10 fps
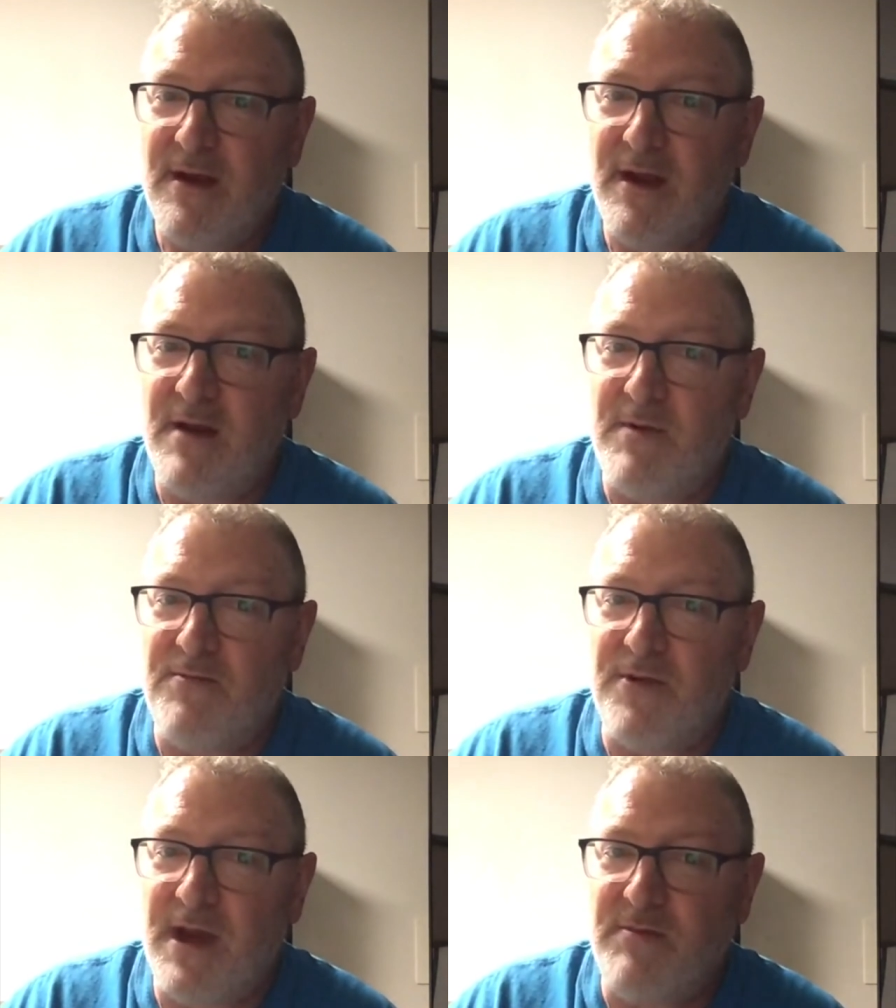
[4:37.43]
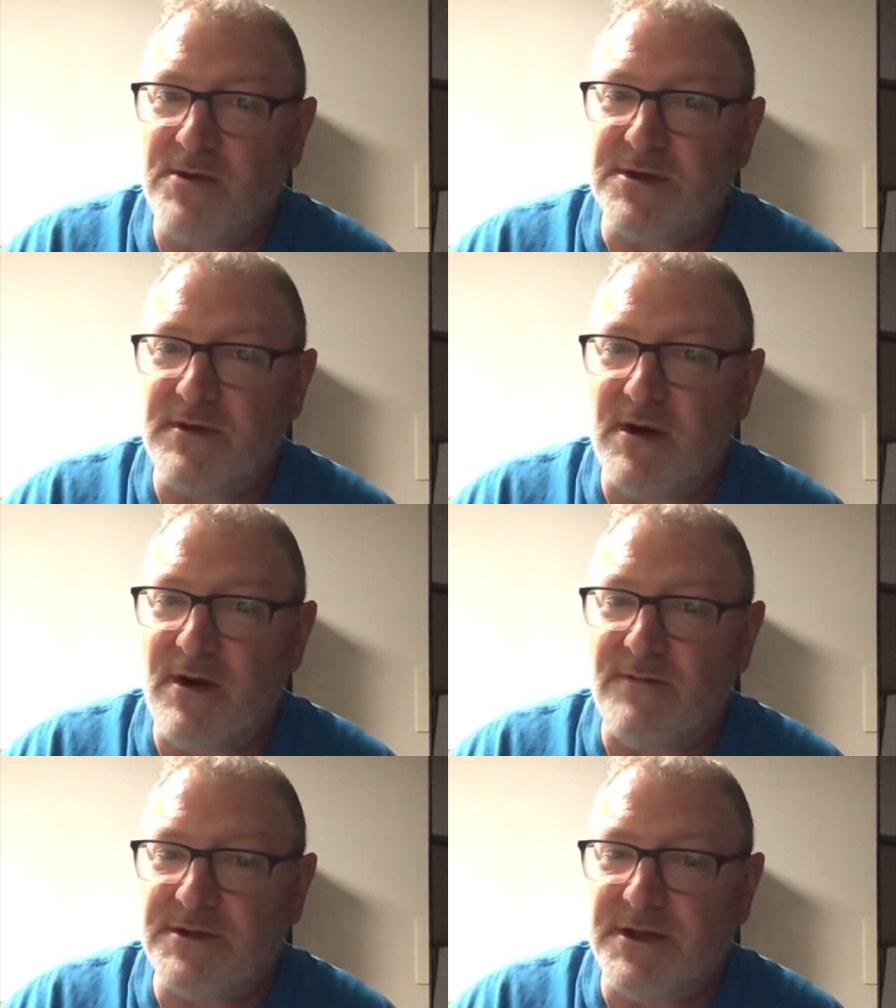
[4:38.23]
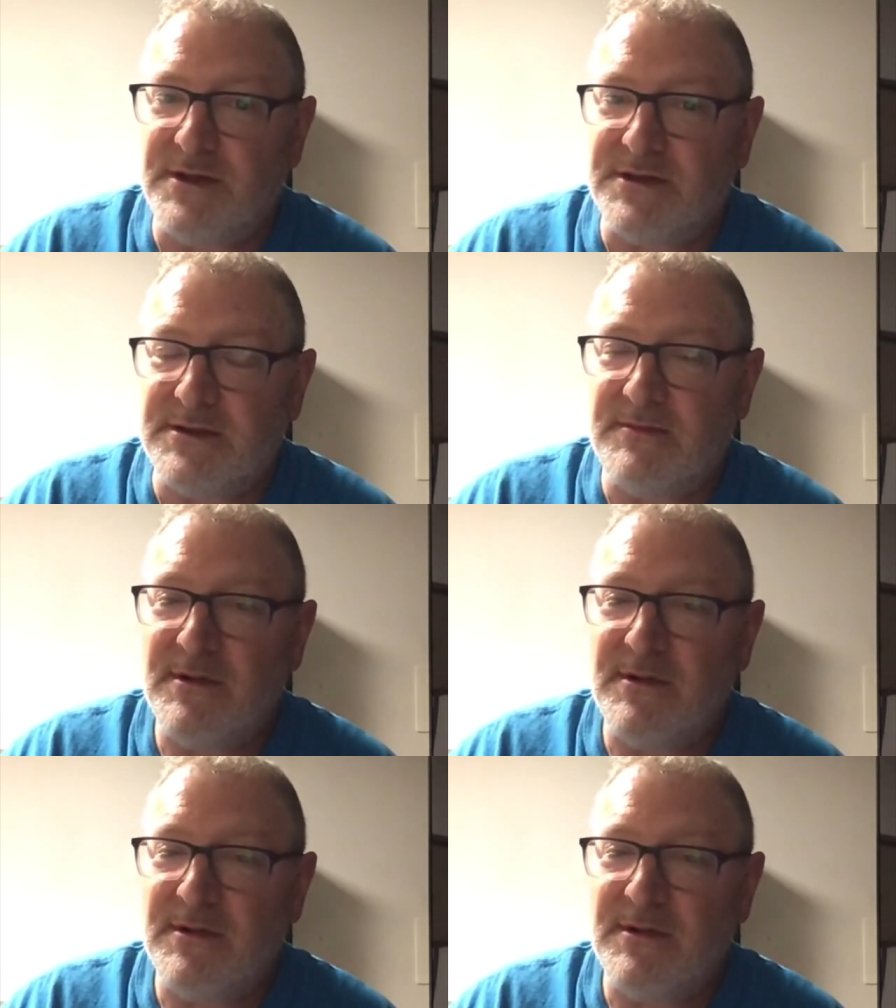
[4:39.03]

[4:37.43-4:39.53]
and I've been playing music there ever since.